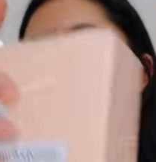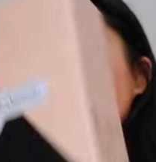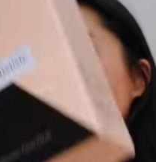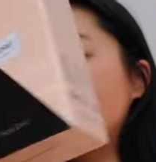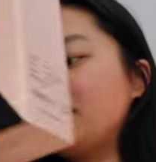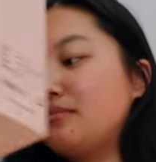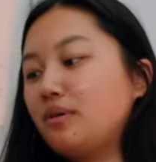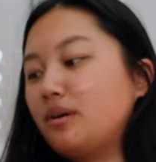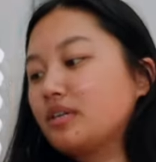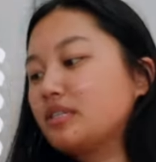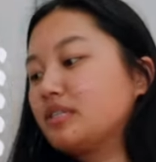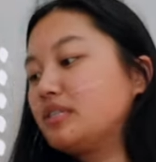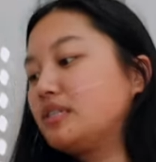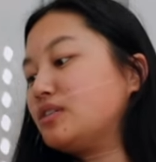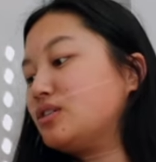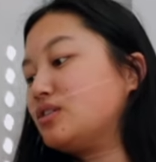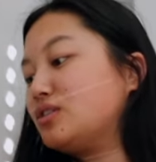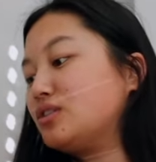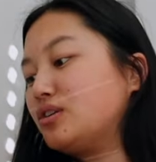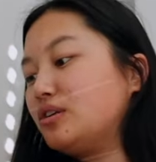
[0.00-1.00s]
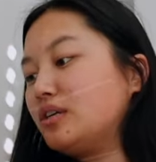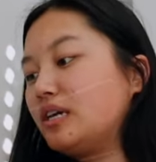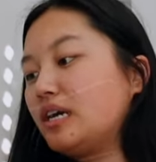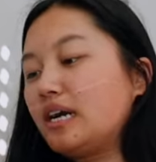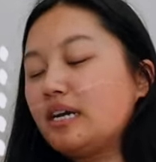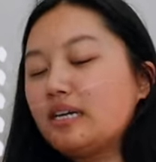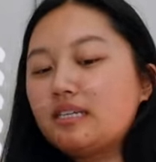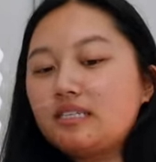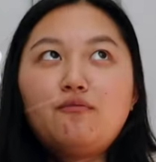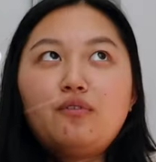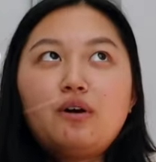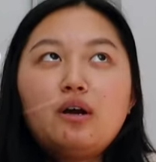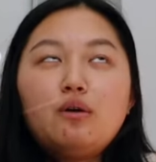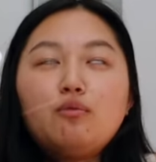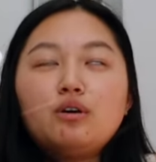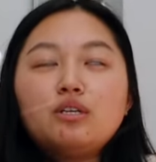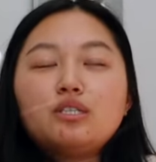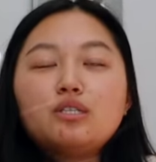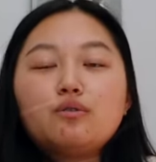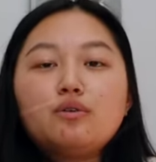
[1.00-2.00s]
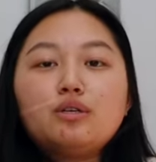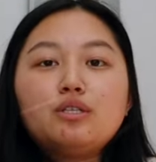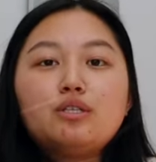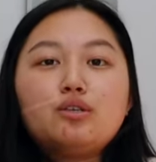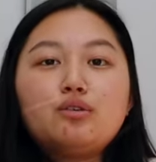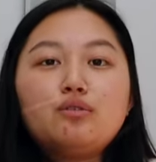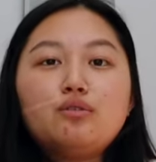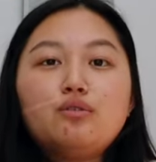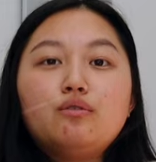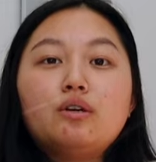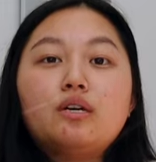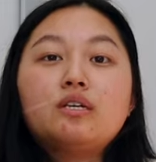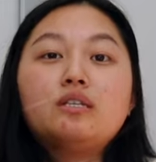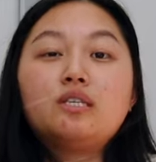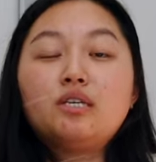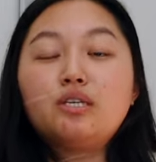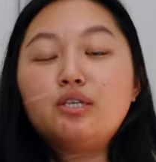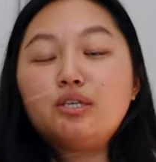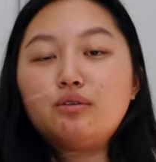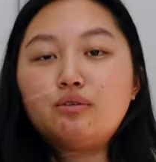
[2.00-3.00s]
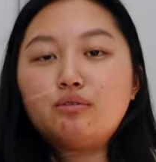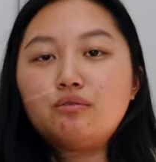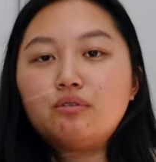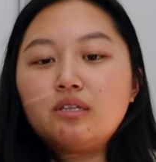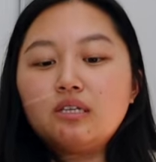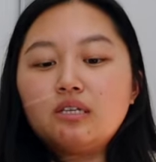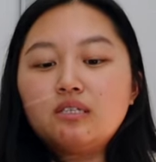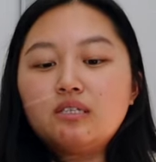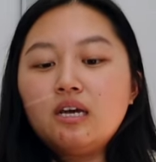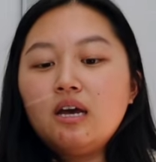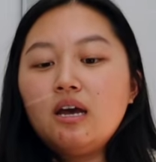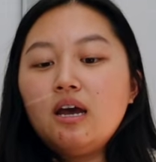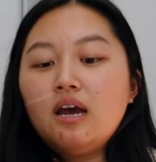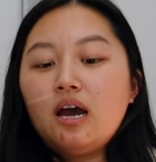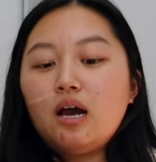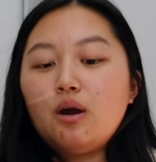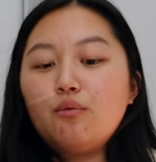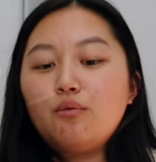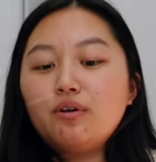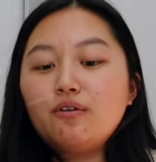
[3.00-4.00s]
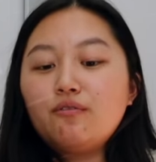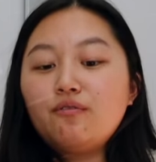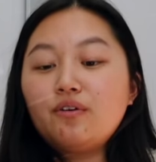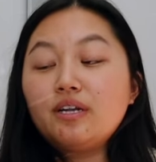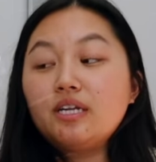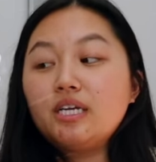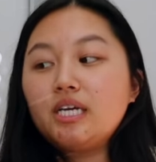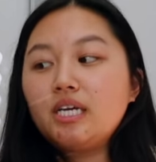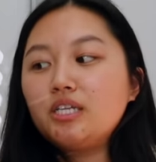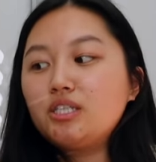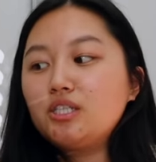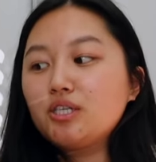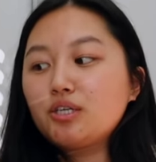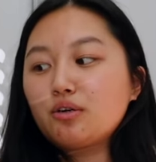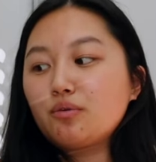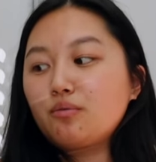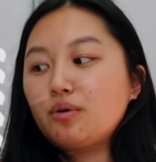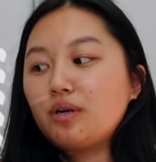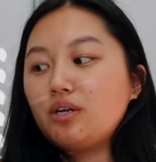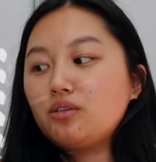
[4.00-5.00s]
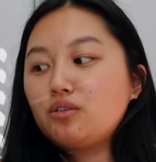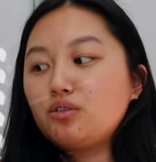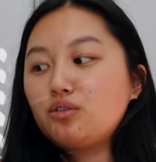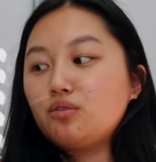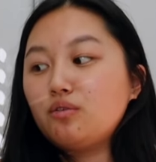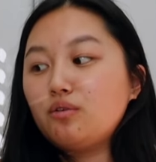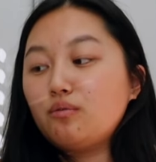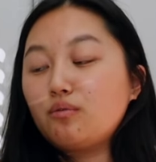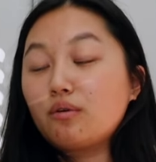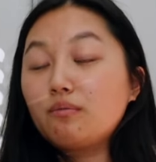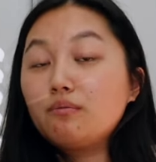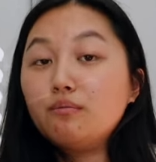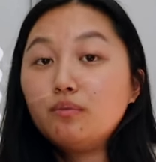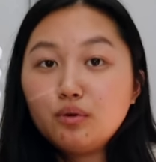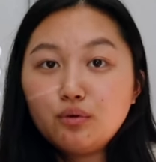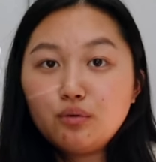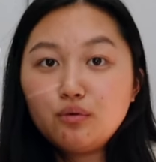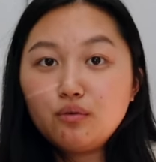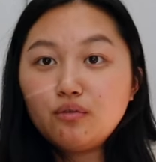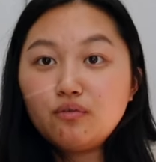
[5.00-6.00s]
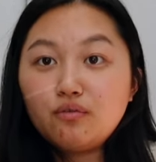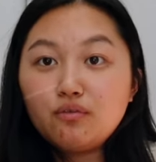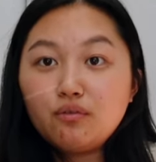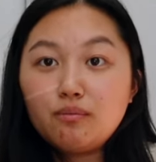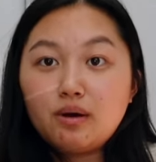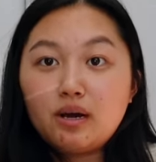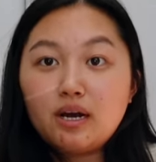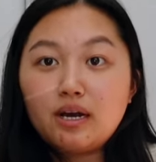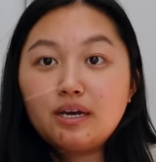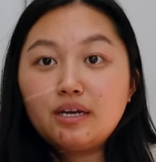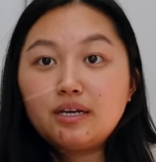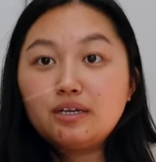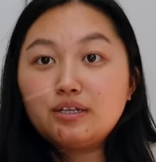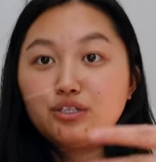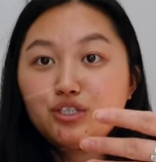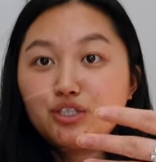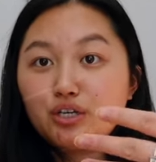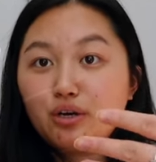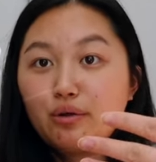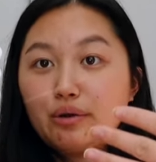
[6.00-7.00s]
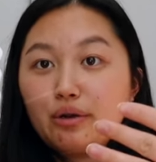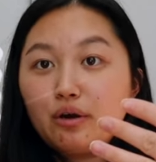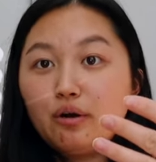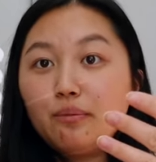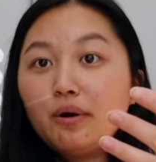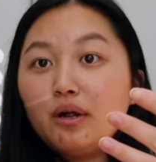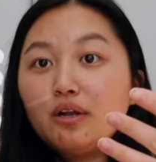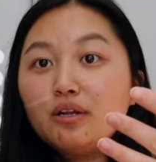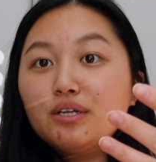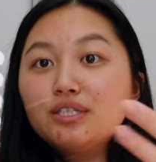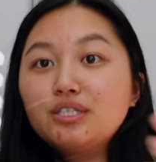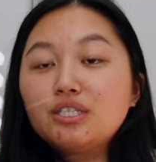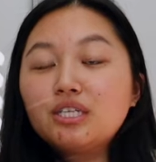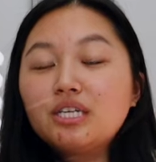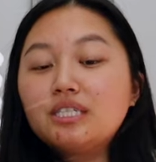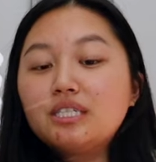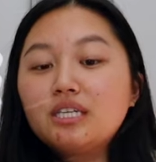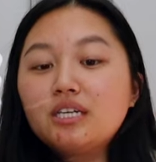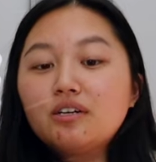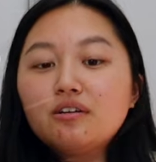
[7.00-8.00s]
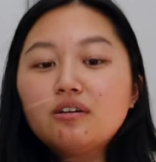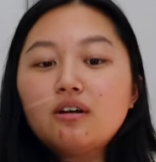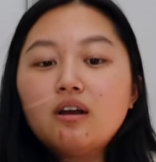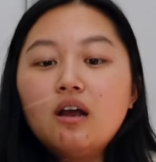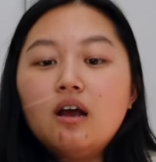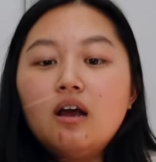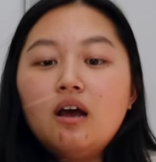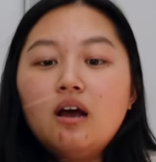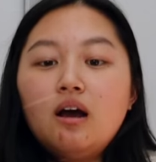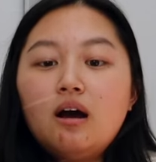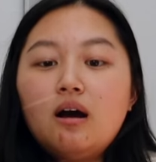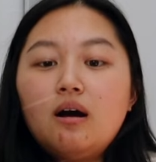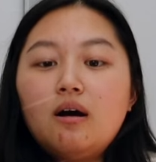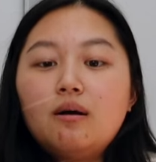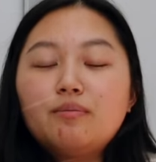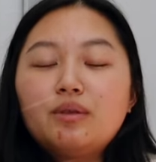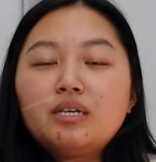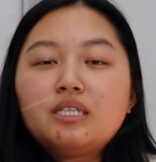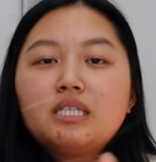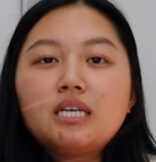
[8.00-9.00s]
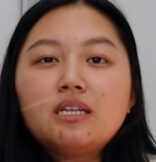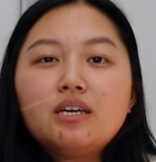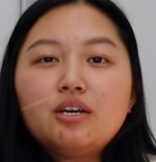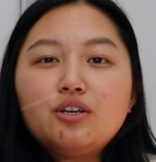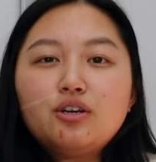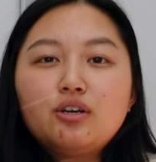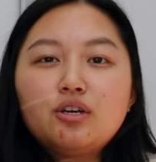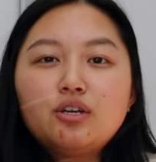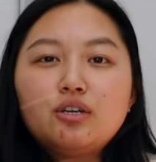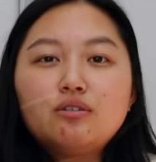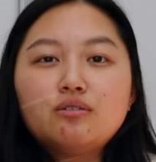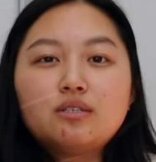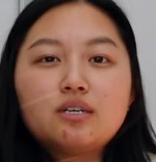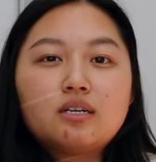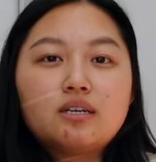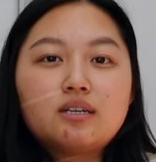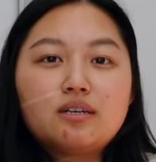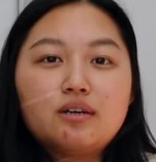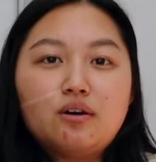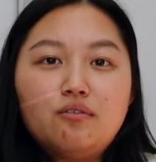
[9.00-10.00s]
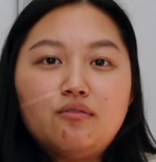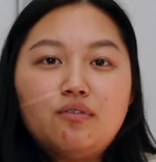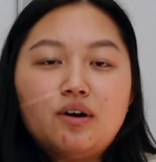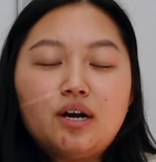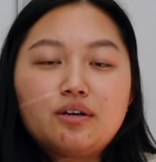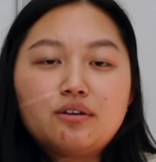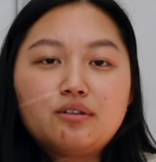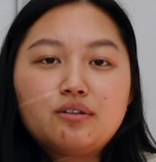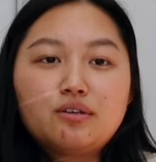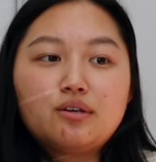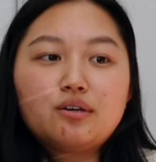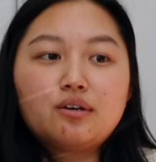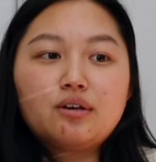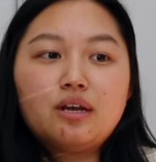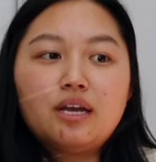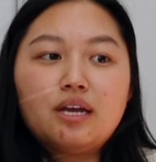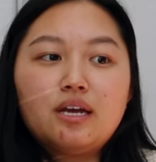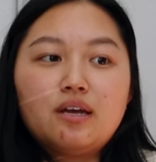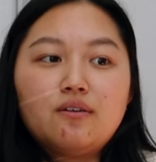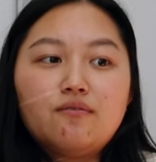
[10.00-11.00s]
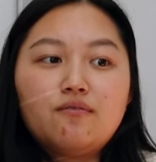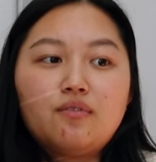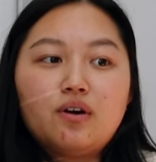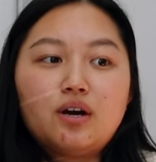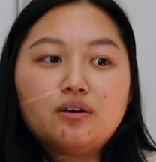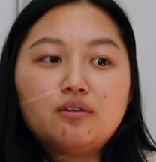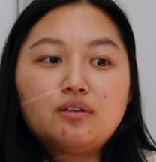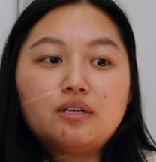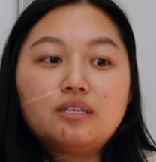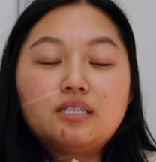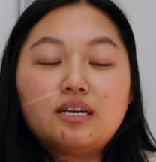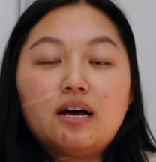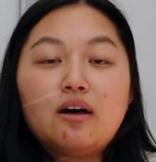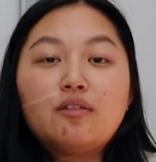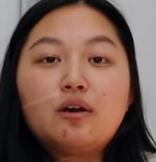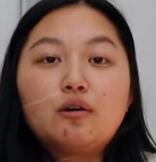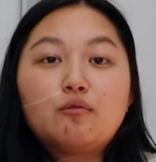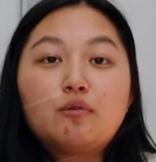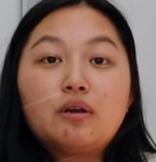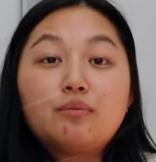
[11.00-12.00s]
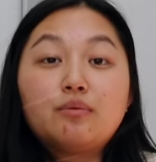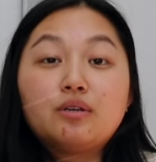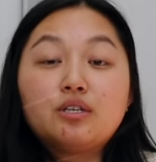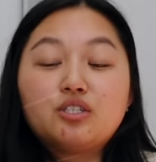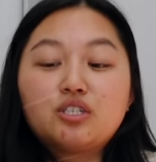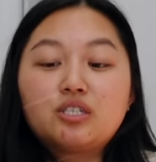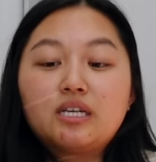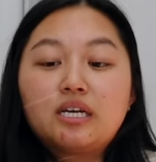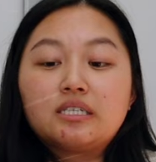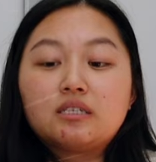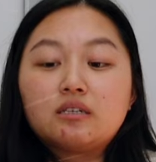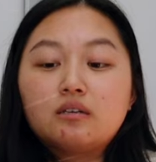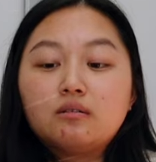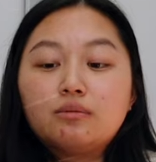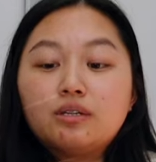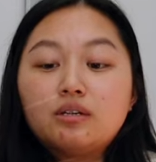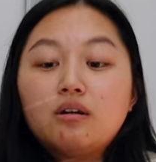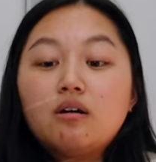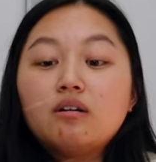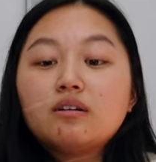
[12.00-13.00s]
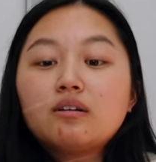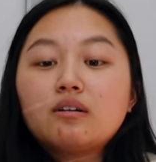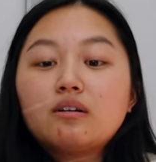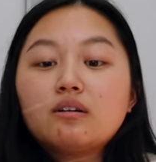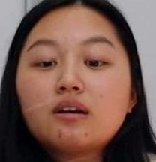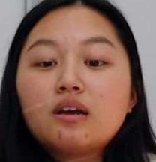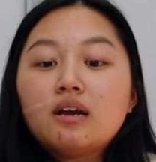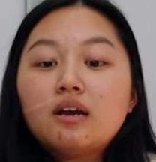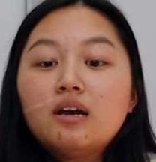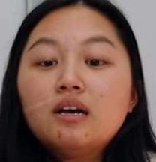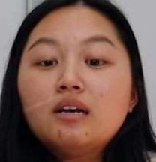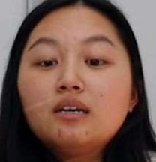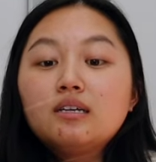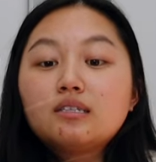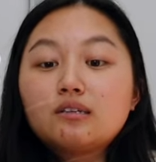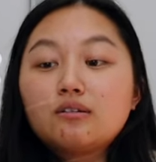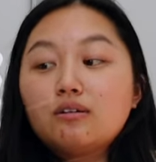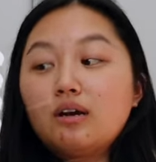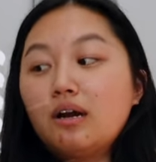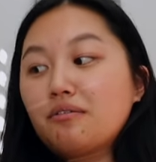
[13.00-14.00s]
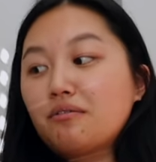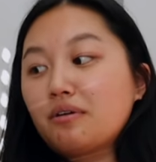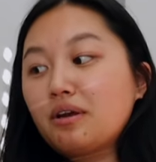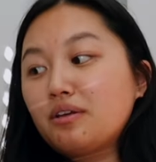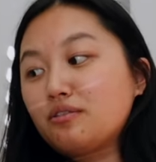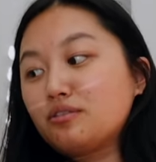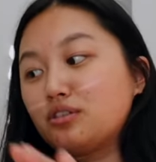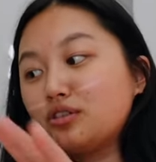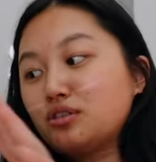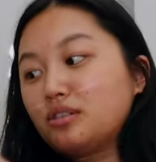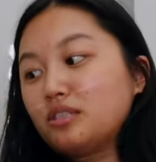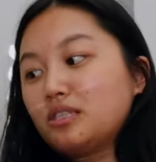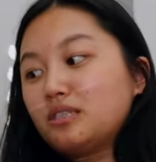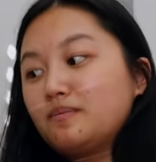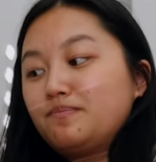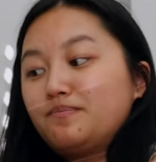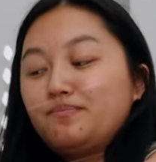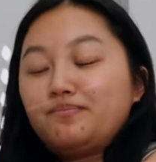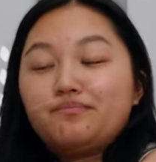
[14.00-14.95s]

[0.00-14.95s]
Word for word: will unbox it to show you guys. If I was going to continue doing this I want to find an easier way to remove my gel nail polish easier. Um, they said that you can use like a nail filer and file it down that way but it just takes a little bit longer so I'd rather just